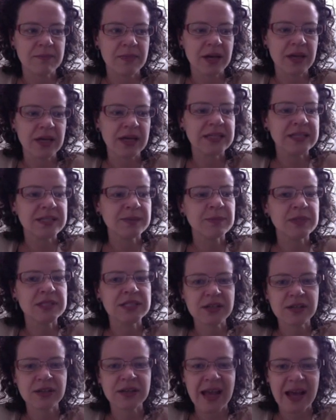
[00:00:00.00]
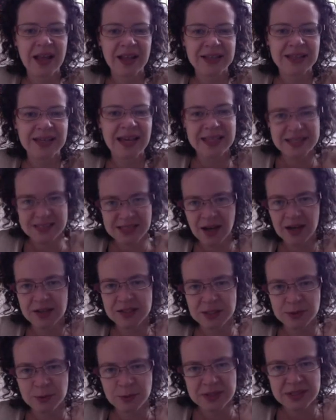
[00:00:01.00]
its materiality has
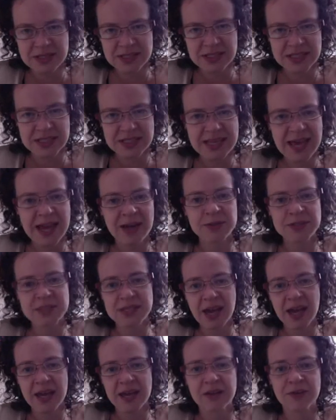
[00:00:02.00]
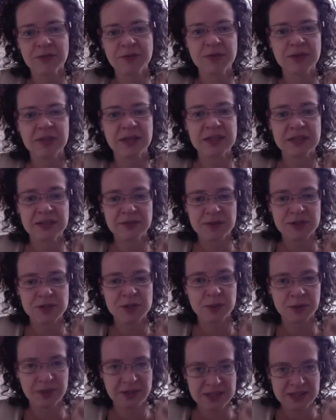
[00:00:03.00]
consequences outside of the individual
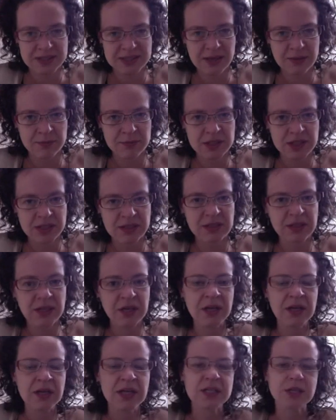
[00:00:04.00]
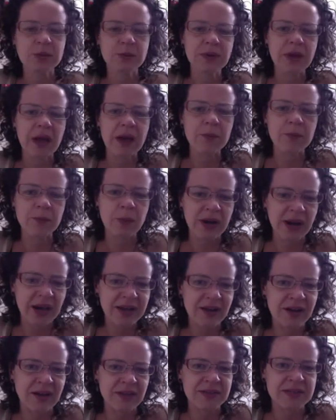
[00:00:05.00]
consumption. So what I
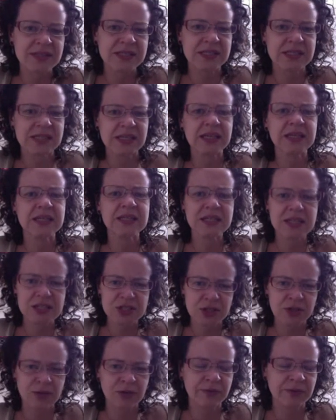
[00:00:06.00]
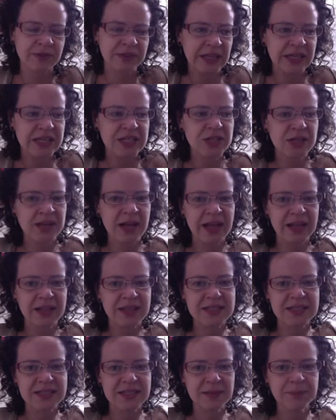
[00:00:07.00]
call this is a conditional
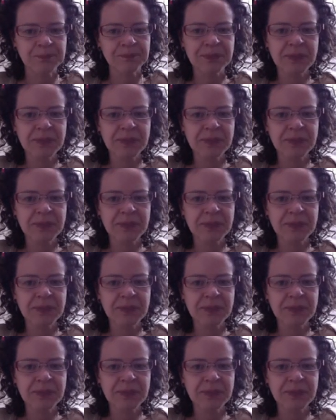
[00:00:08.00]
relationality.